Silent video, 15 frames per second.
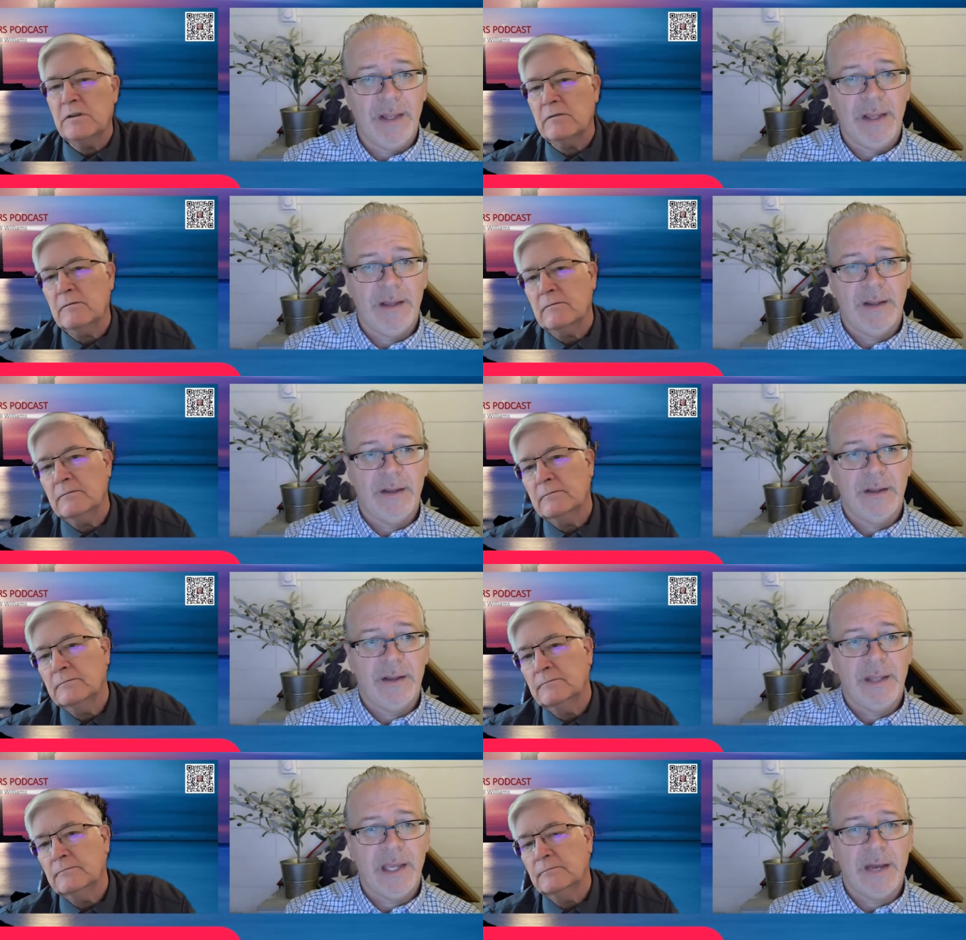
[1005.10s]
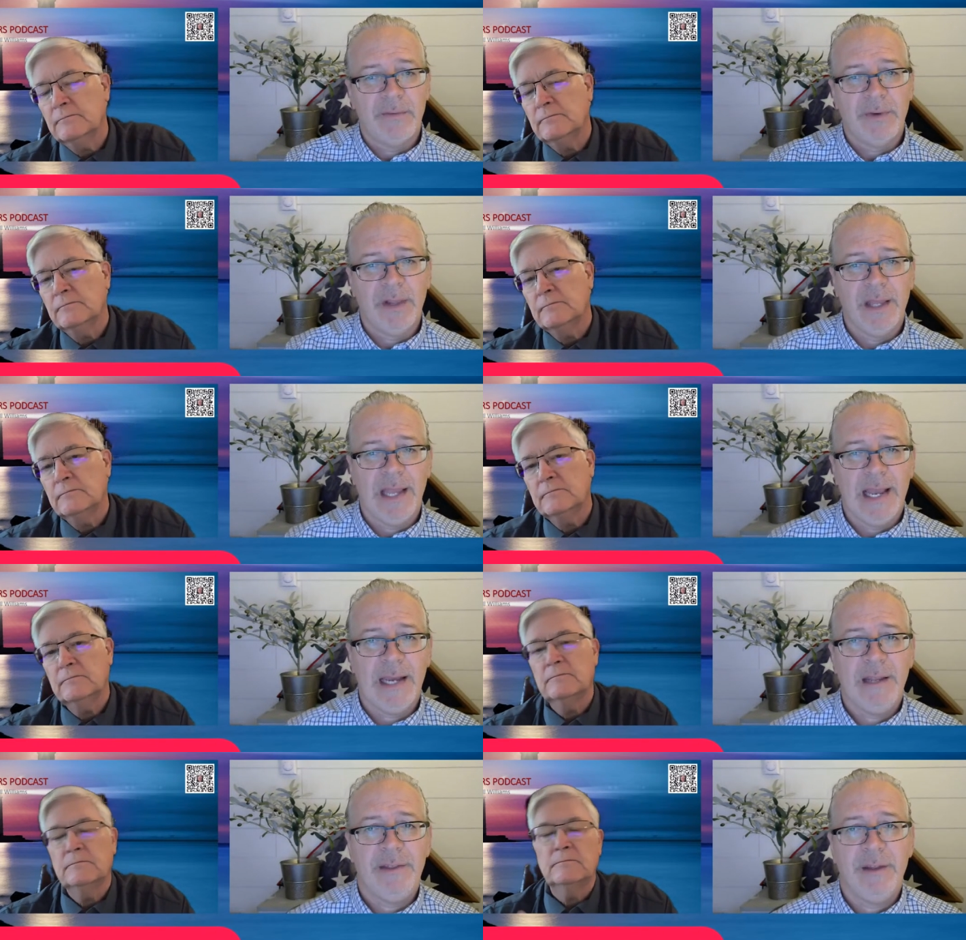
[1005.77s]
Speaker 1: Really yeah,
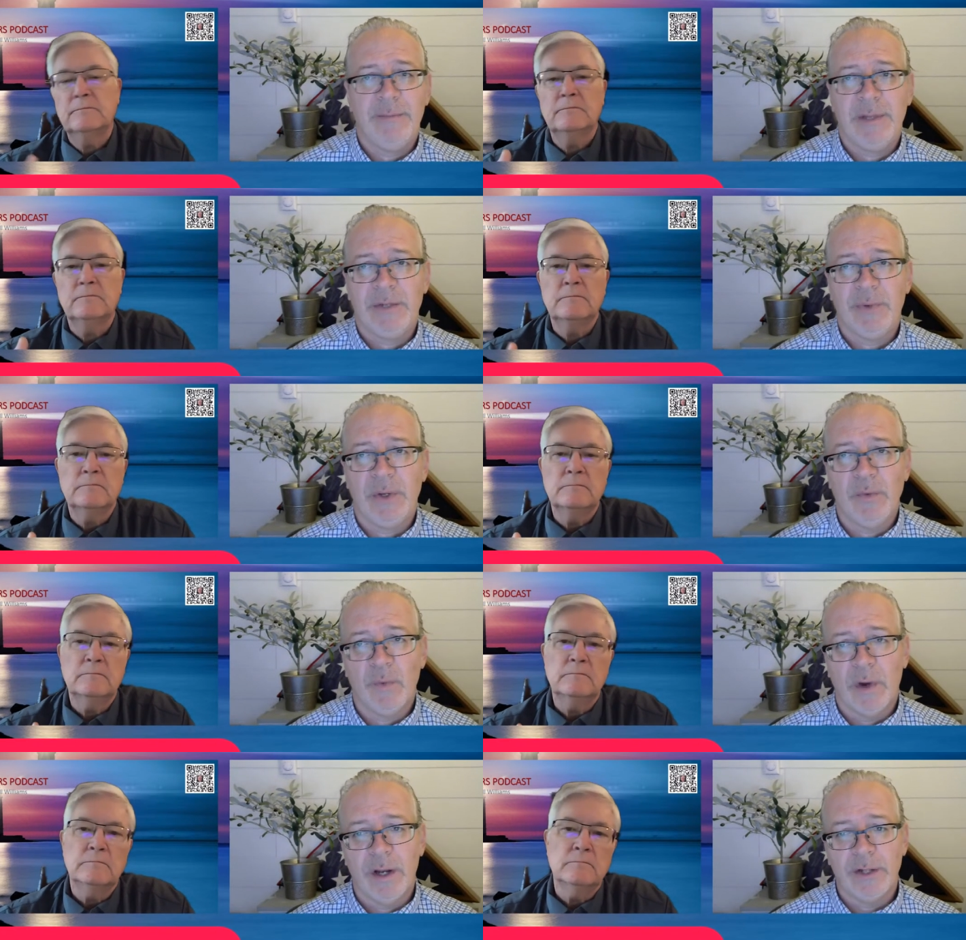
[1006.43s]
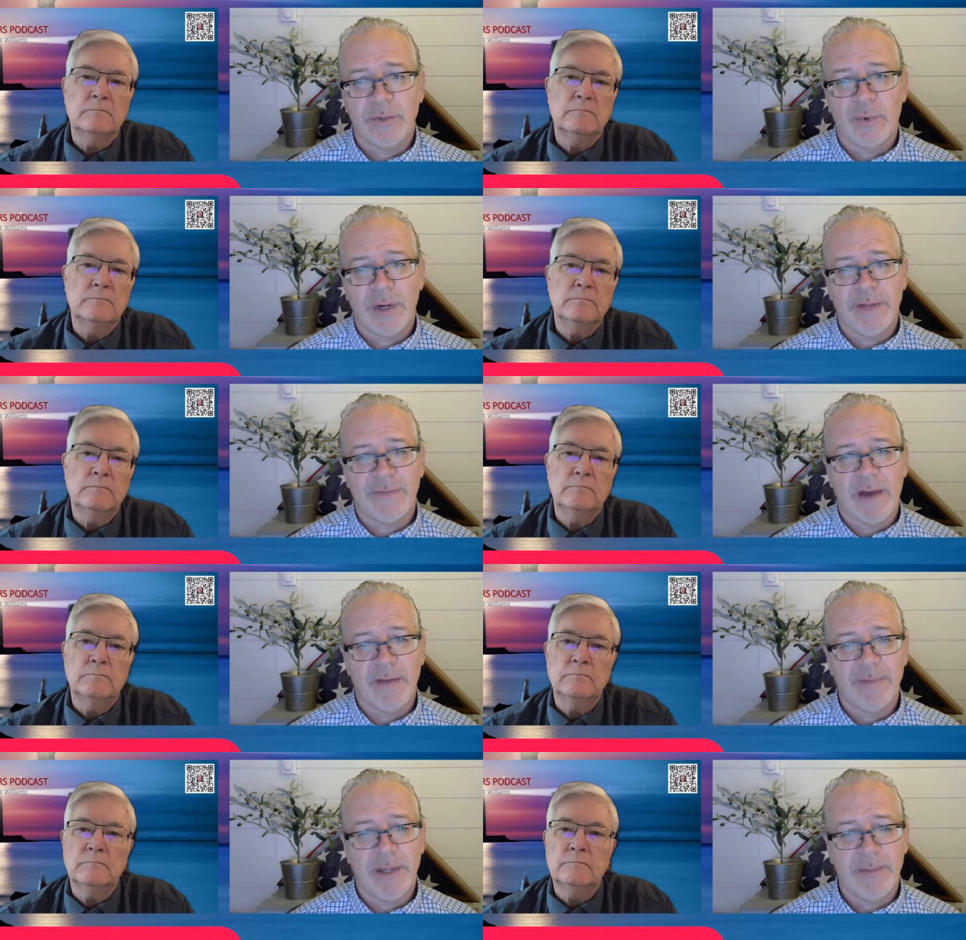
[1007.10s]
really anything between one and
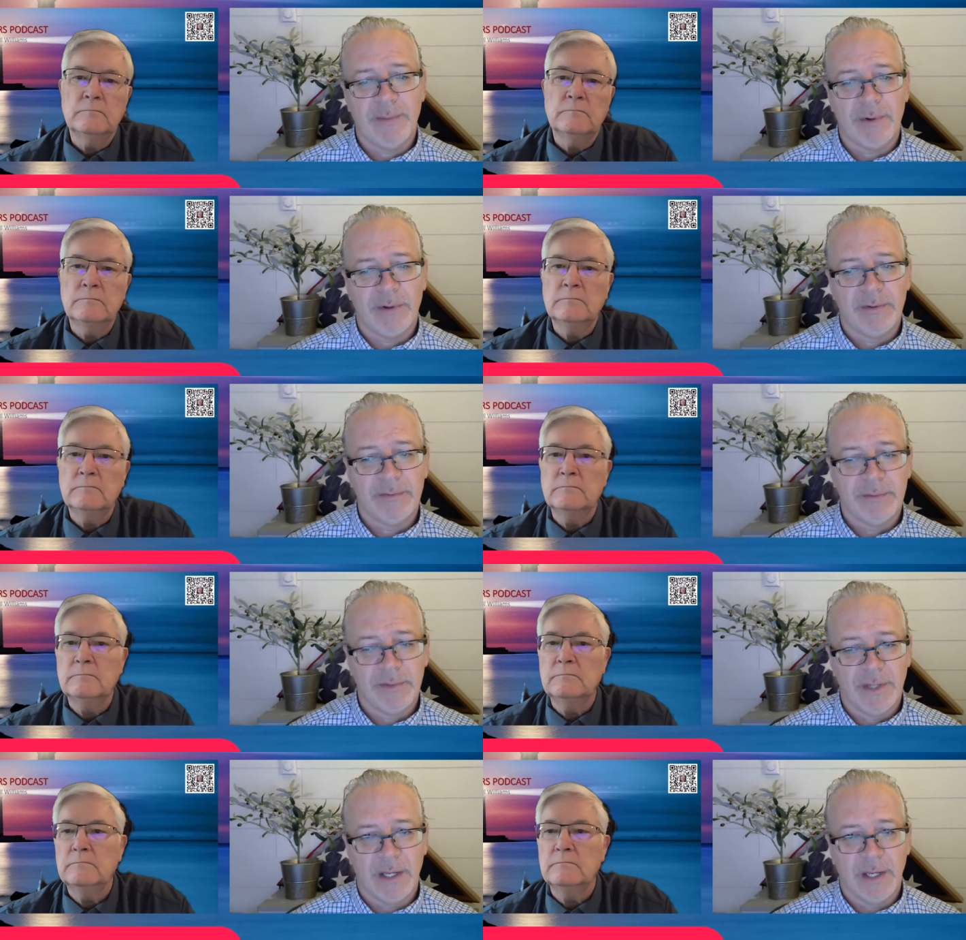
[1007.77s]
twenty-five people.